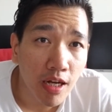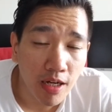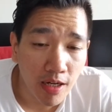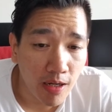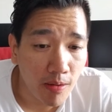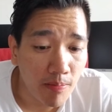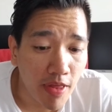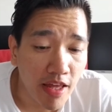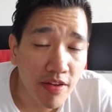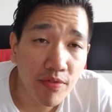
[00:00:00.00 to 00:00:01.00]
Um,
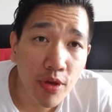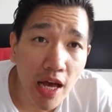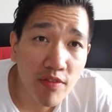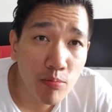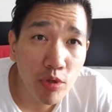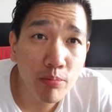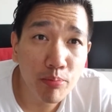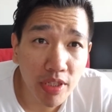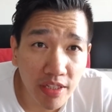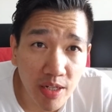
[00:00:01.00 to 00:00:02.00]
and if you have a
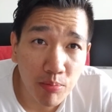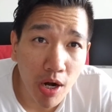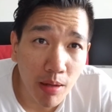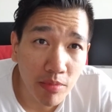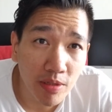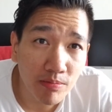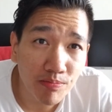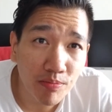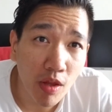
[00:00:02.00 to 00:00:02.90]
mobility problem,